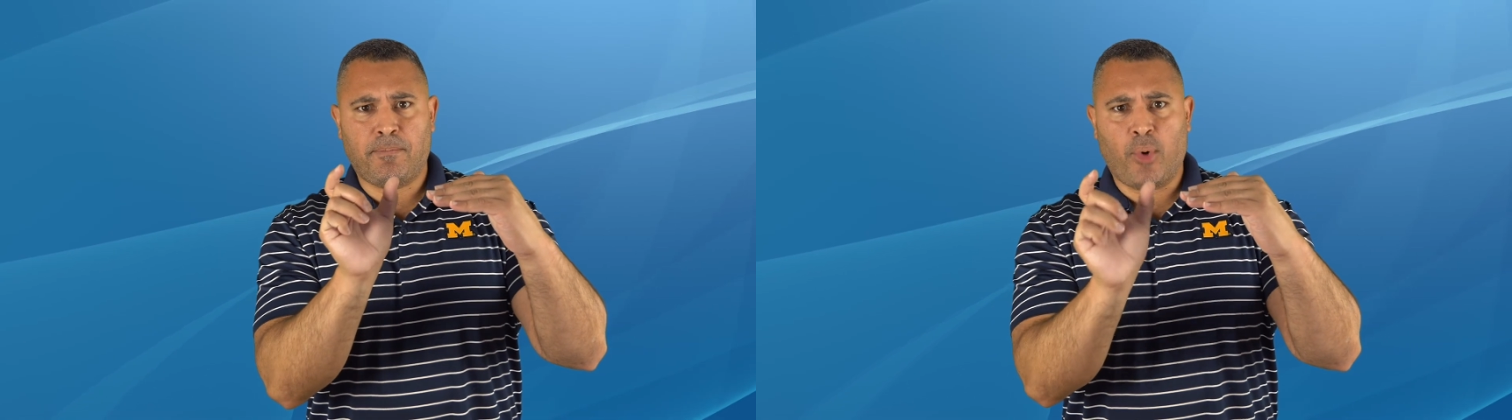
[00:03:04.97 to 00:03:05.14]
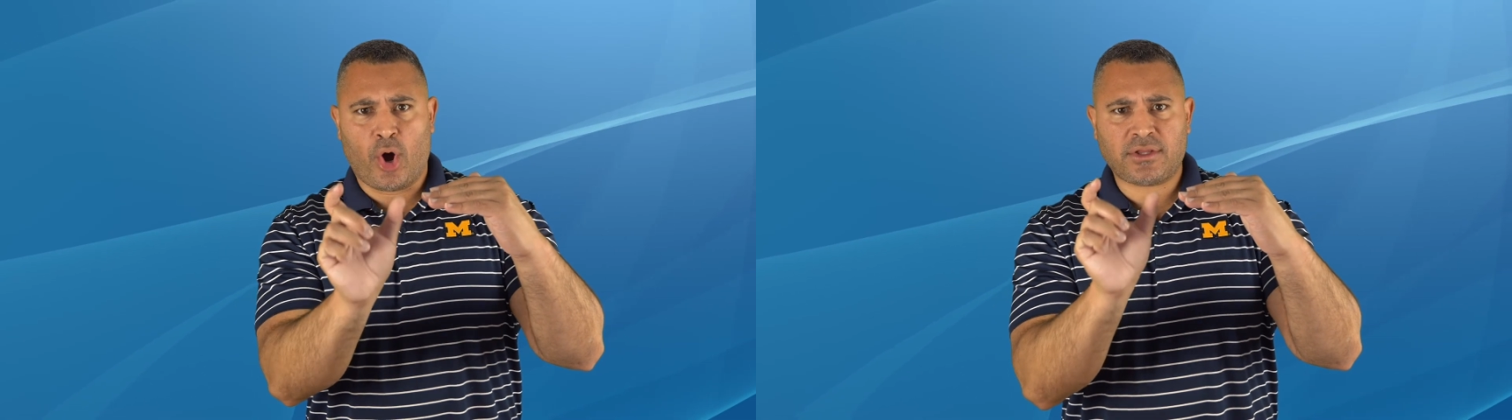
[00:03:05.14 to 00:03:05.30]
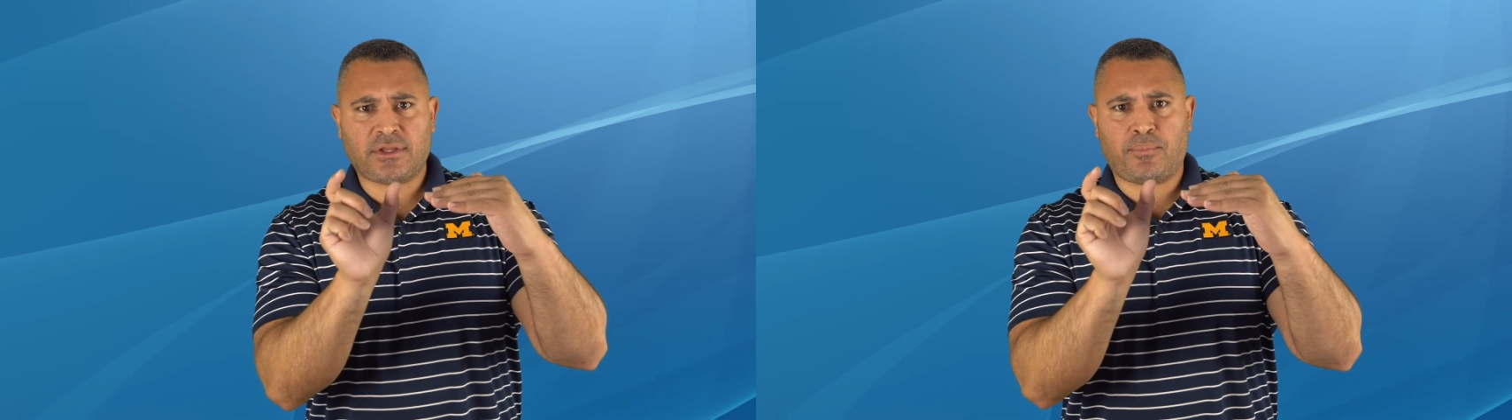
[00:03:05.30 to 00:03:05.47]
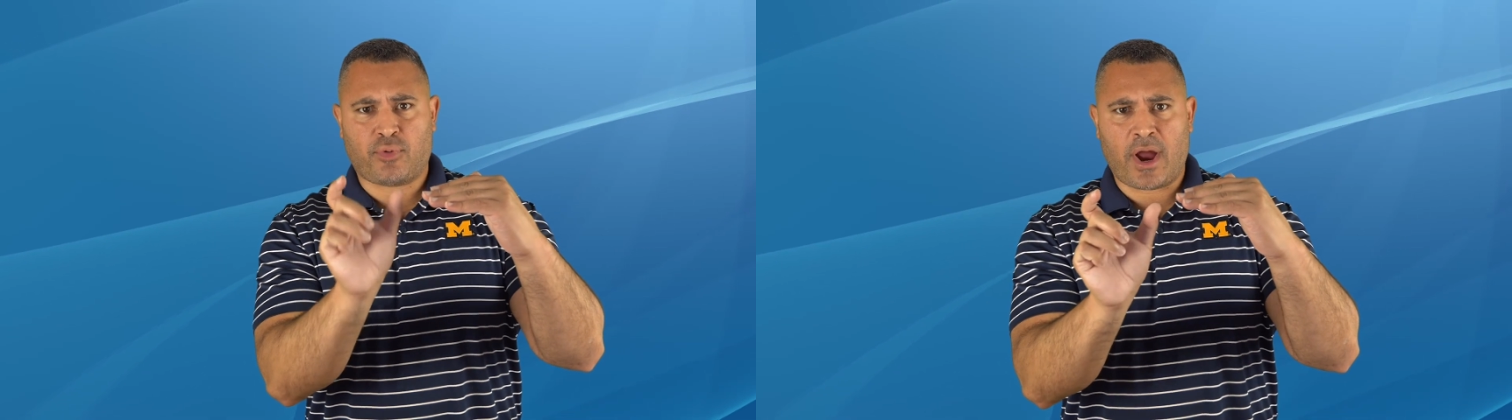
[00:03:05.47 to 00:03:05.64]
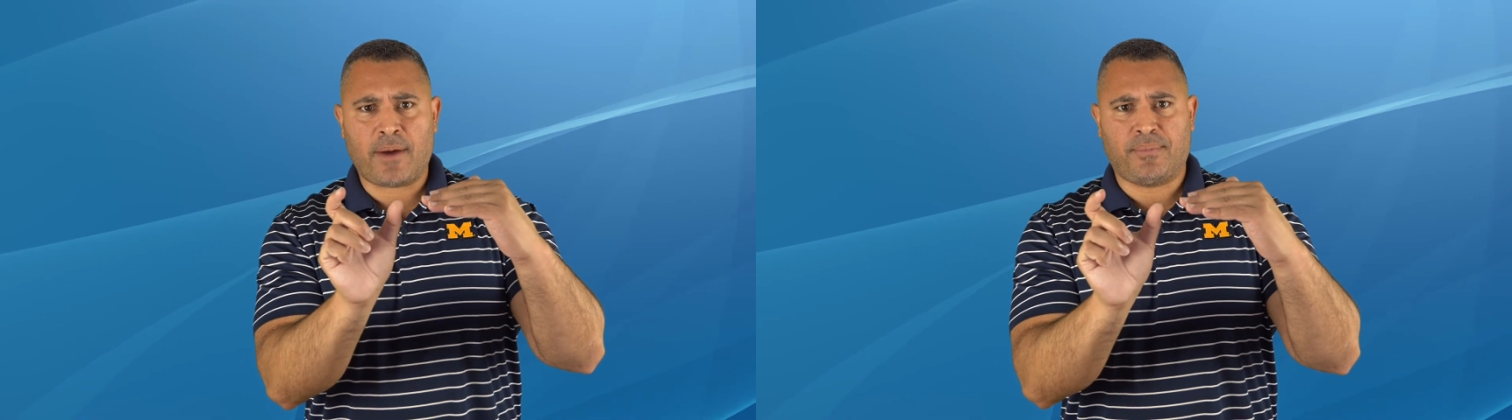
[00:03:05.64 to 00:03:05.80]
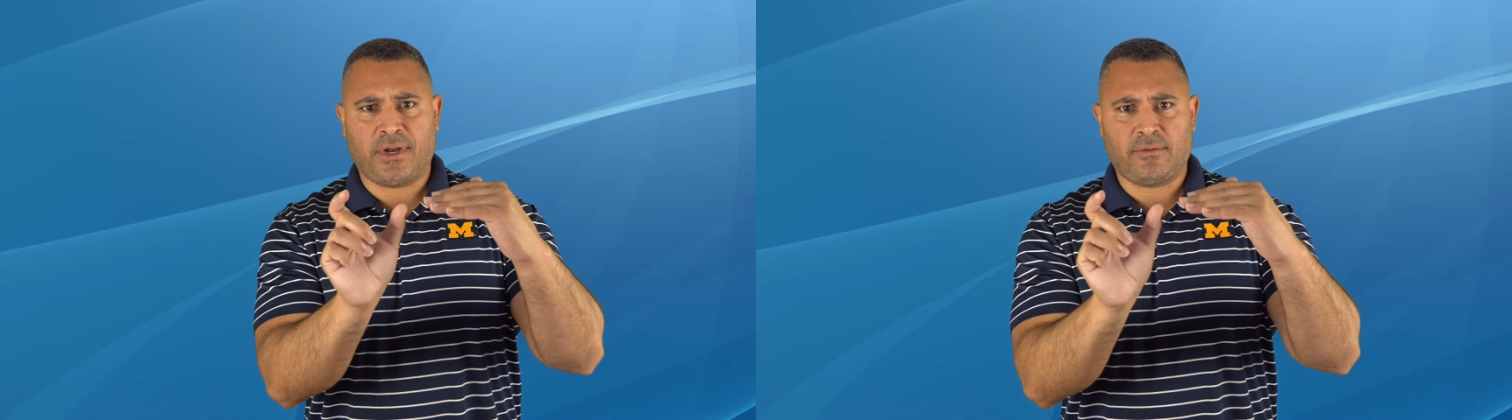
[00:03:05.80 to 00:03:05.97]
bought the
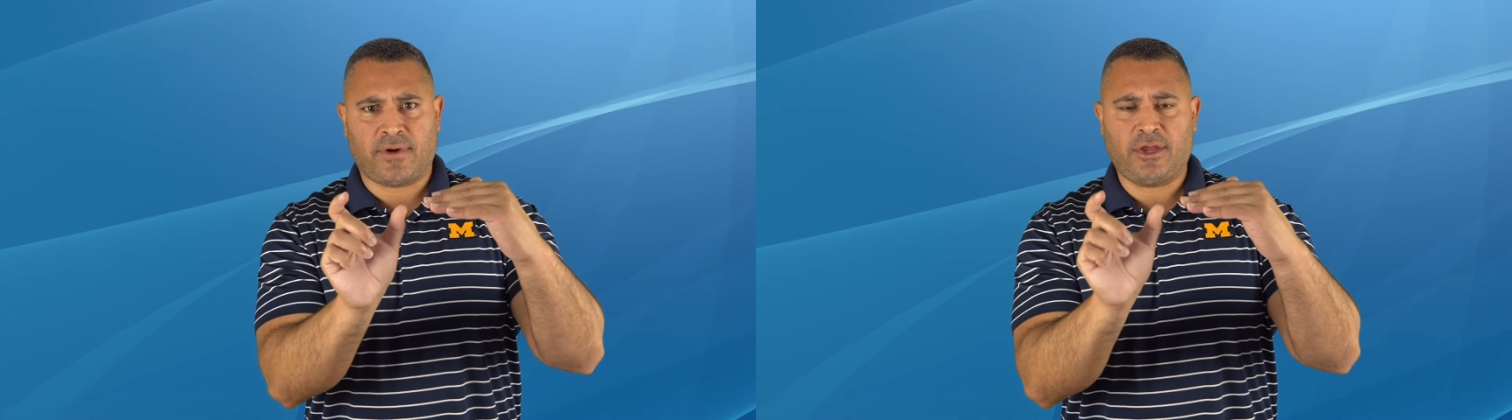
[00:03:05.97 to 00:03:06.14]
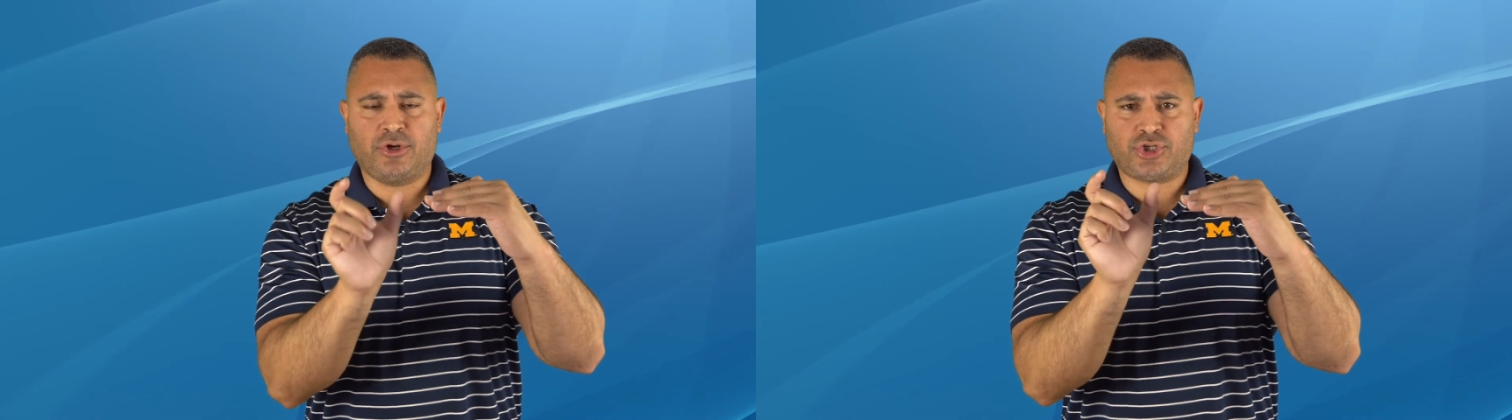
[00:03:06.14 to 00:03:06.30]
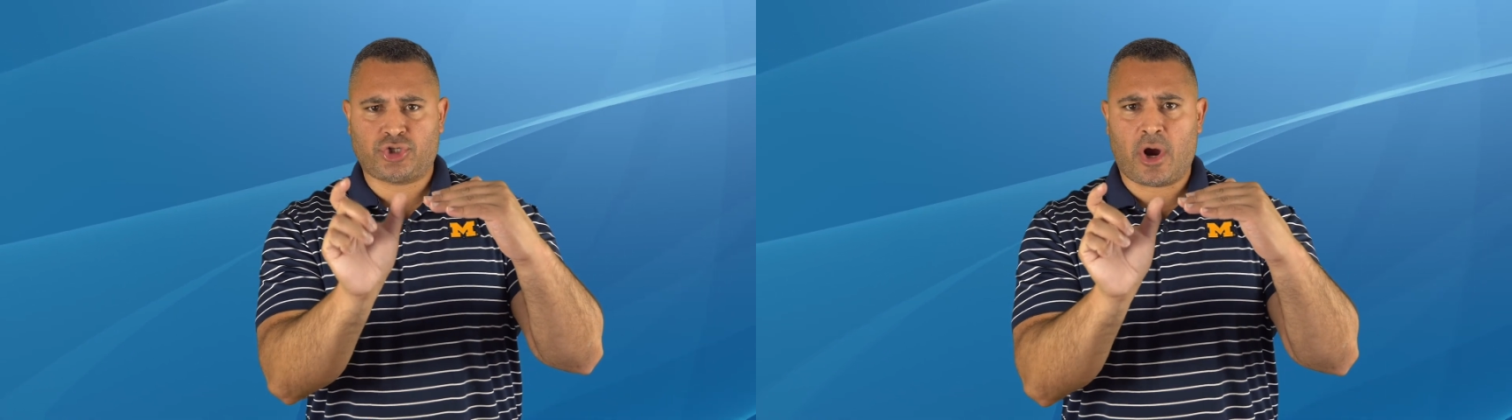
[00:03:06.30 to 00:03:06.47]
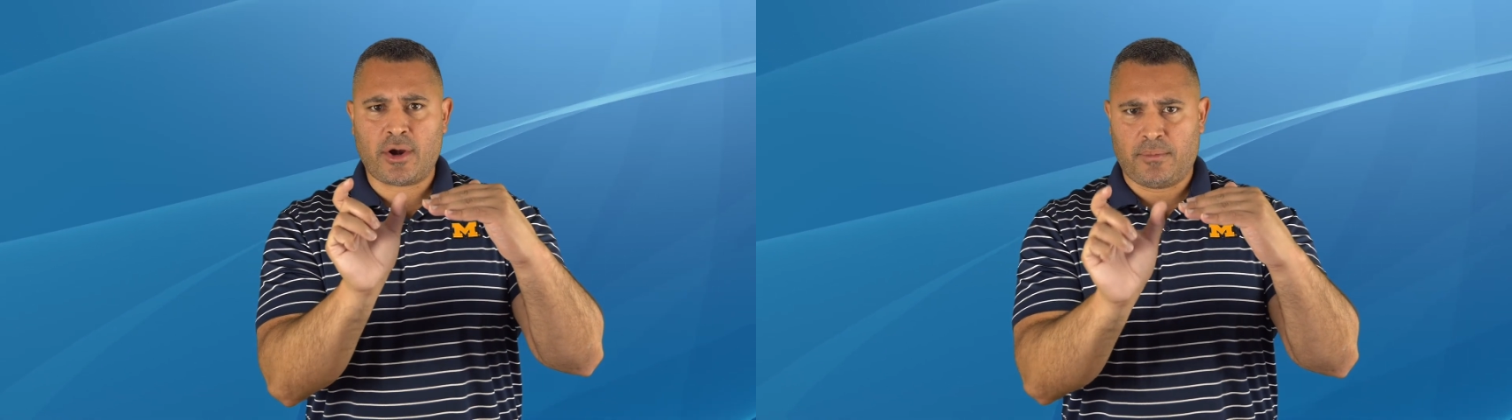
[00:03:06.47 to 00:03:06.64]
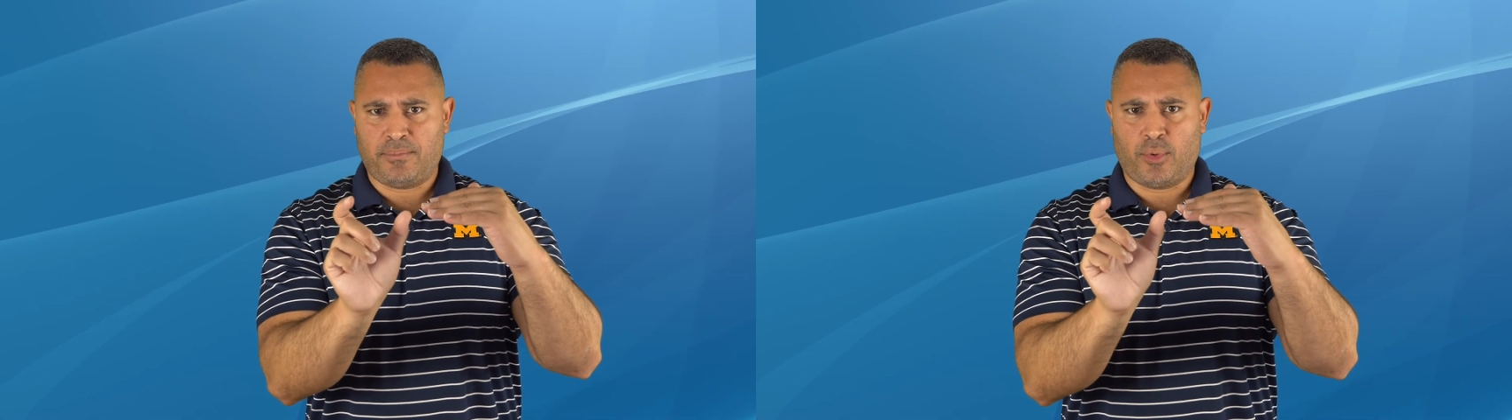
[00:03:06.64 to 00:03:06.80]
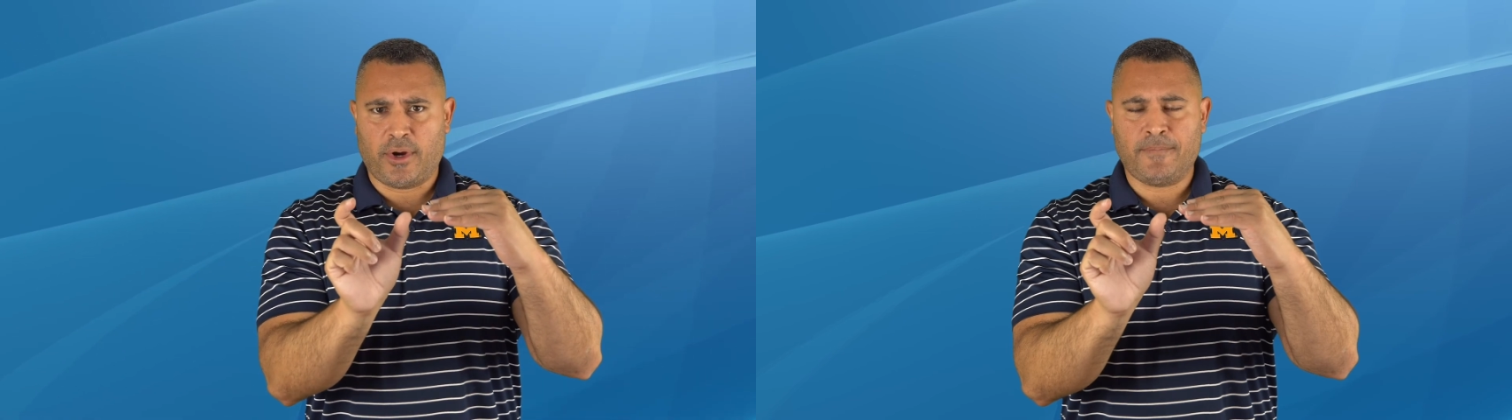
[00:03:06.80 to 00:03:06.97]
property, right, your starting
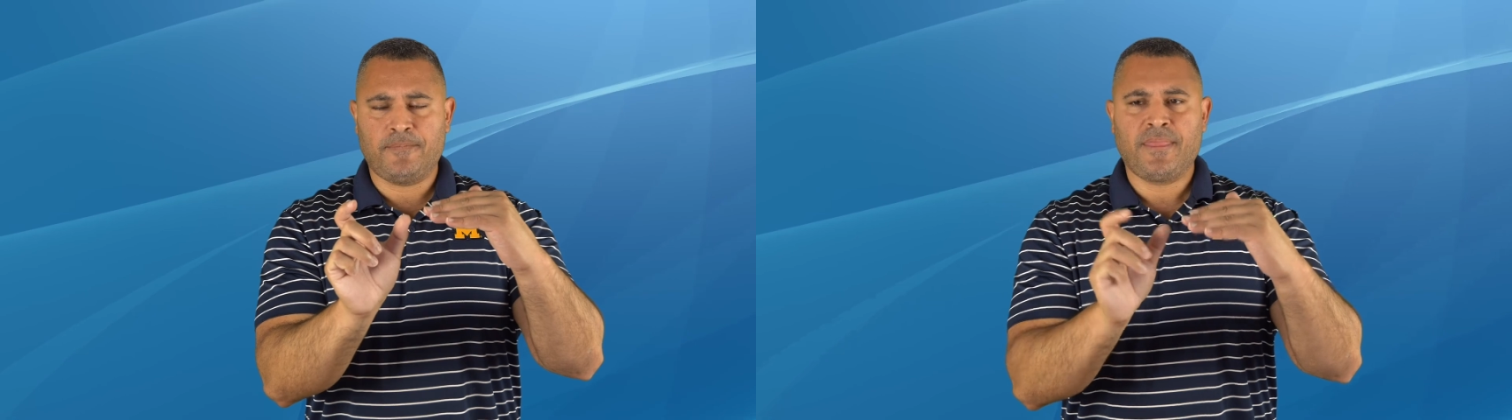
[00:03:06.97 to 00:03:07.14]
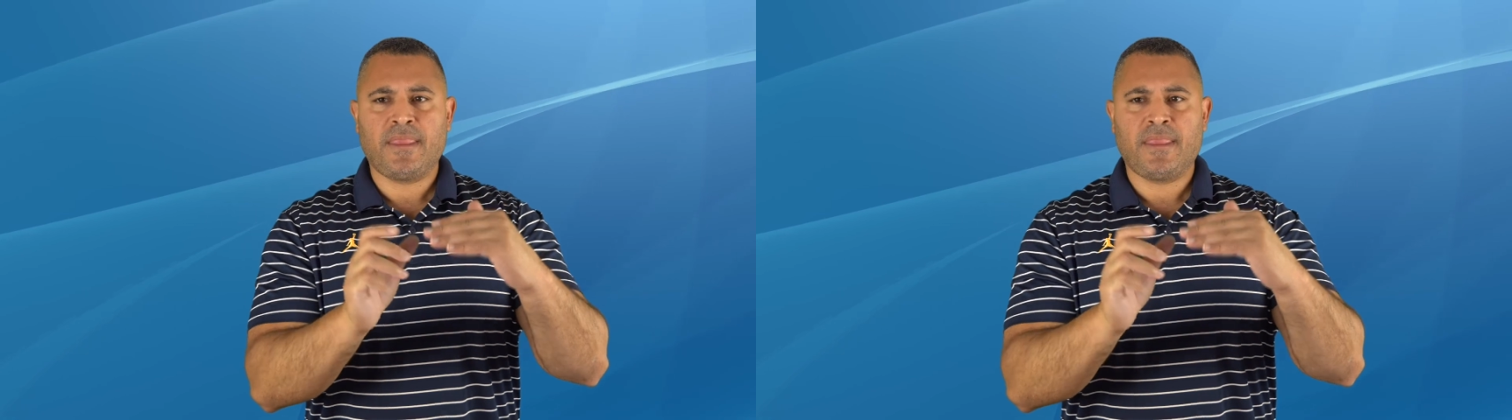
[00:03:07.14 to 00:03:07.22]
point,